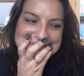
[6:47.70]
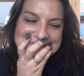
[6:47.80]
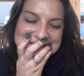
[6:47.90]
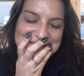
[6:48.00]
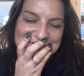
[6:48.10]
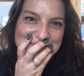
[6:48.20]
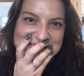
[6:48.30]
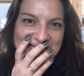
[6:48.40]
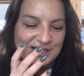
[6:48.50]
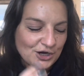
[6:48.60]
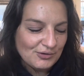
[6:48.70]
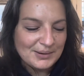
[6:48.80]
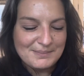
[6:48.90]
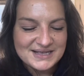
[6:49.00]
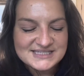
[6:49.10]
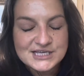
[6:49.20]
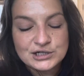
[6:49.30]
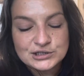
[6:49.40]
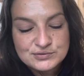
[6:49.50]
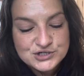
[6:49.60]
sometimes that can go in a men's
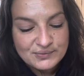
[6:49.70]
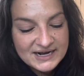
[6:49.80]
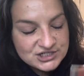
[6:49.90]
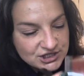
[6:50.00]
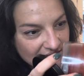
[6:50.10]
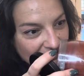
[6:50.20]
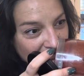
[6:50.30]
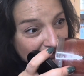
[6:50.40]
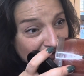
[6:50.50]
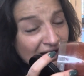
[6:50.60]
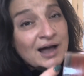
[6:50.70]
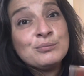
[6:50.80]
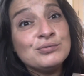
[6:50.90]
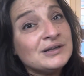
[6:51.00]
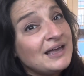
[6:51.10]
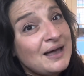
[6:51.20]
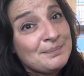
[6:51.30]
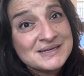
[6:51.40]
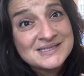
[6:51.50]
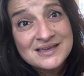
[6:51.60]
cologne direction. I'm really
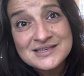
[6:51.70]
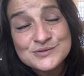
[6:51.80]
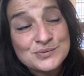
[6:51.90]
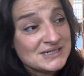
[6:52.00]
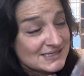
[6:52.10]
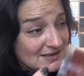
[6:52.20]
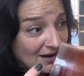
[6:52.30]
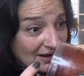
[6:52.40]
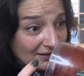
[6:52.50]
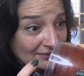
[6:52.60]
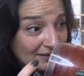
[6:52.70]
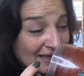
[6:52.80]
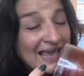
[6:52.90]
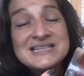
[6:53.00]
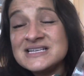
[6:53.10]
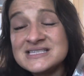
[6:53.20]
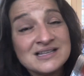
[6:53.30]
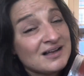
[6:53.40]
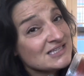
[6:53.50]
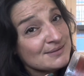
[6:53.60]
happy to say this one does not. It does
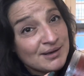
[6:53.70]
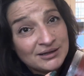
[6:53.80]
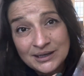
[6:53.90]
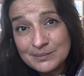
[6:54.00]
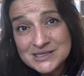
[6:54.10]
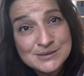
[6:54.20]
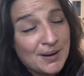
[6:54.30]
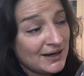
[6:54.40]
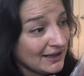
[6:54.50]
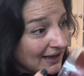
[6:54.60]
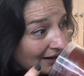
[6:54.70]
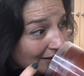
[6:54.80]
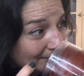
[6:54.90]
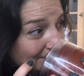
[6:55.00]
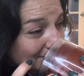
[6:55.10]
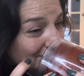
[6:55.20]
not smell like men's body care.